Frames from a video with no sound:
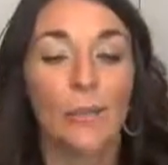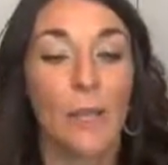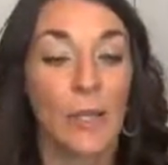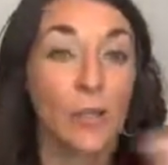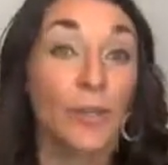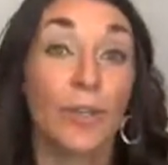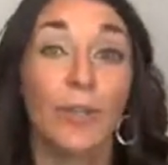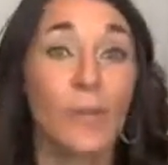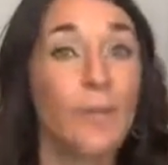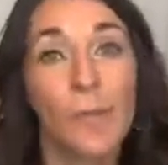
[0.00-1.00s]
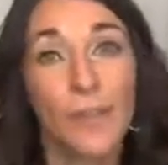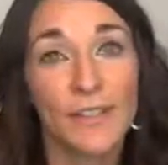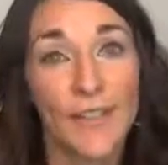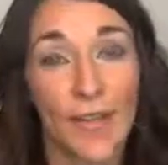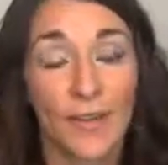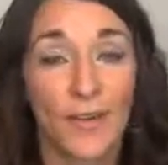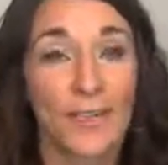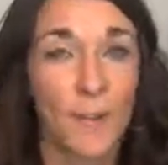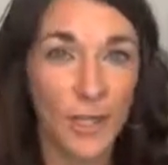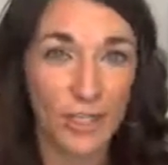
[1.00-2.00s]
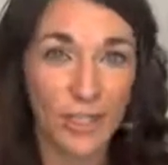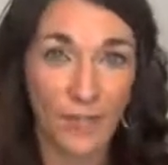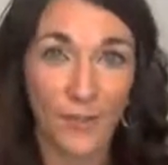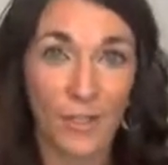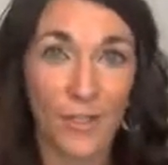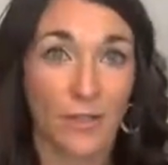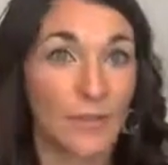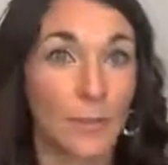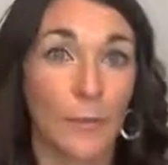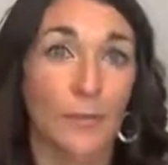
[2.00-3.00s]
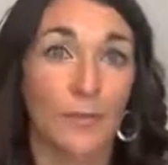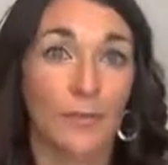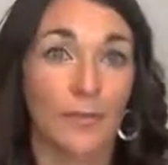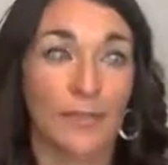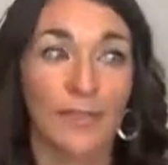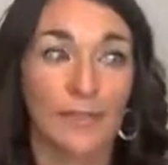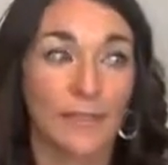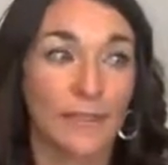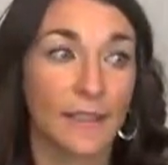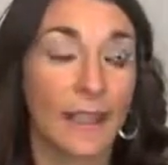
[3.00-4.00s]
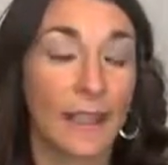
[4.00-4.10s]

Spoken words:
But you could remove them altogether, especially if you're doing this for personal reasons,